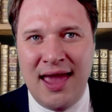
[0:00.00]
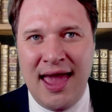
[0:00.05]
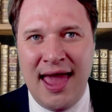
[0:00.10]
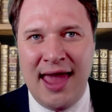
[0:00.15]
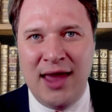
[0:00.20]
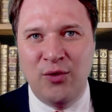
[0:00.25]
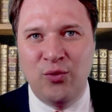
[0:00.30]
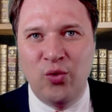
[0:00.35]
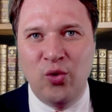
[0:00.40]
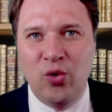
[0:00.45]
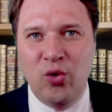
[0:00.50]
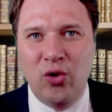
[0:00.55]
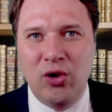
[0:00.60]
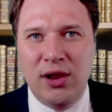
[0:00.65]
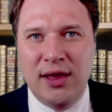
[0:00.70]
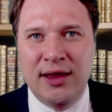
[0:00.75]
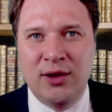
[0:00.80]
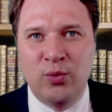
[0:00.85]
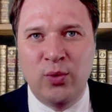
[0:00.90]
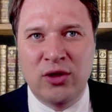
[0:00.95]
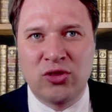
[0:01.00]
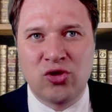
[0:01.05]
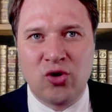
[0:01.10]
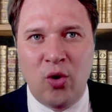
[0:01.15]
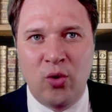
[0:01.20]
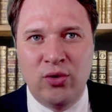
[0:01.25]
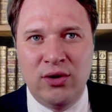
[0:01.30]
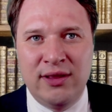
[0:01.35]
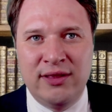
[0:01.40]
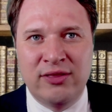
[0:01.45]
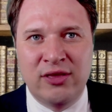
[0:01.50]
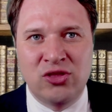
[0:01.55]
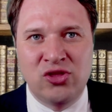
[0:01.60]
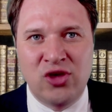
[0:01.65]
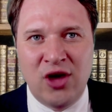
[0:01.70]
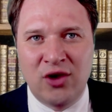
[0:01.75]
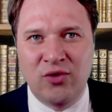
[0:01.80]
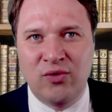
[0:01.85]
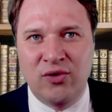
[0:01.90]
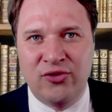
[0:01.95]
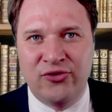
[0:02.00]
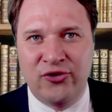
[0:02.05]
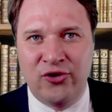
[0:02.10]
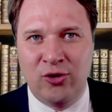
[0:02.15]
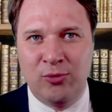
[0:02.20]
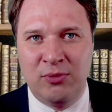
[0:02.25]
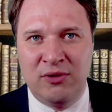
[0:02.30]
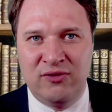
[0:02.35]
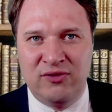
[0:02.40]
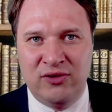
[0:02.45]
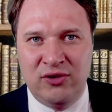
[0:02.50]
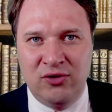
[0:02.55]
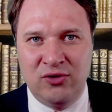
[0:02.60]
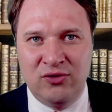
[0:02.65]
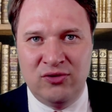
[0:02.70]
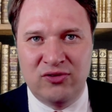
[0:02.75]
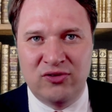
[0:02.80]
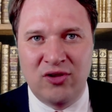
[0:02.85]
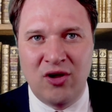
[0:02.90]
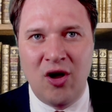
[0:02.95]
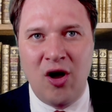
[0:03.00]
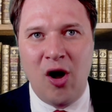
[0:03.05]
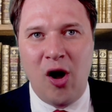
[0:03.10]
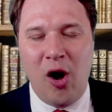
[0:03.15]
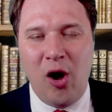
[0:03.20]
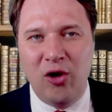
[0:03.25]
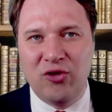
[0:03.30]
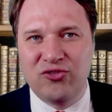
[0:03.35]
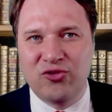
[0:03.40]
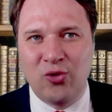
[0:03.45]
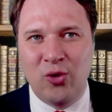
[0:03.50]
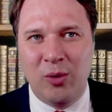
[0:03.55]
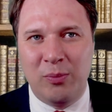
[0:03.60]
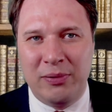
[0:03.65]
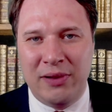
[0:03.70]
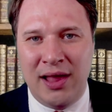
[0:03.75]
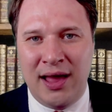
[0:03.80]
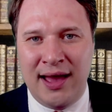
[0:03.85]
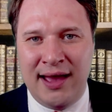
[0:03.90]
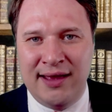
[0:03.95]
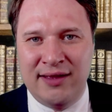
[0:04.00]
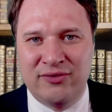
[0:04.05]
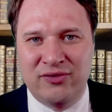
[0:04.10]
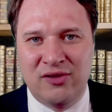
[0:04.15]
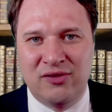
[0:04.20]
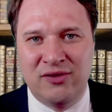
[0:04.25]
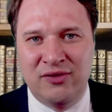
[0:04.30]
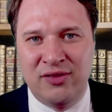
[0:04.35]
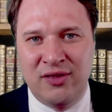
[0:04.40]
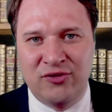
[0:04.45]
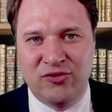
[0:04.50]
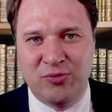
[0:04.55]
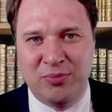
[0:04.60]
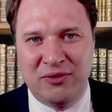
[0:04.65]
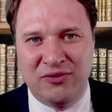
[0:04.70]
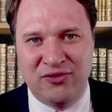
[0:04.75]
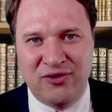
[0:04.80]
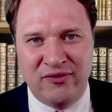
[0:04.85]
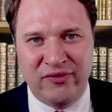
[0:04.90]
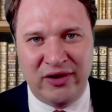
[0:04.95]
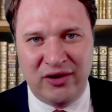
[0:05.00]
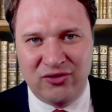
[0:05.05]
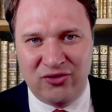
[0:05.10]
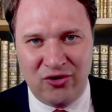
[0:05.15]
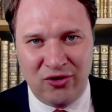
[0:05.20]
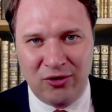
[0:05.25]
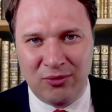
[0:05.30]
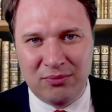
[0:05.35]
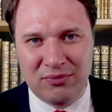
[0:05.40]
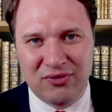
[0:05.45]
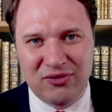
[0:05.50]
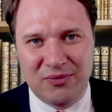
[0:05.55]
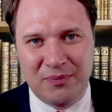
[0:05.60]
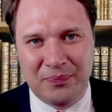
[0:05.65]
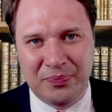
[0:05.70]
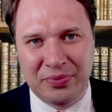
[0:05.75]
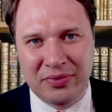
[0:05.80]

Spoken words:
a rule in which only the general term is used also applies to the specific terms.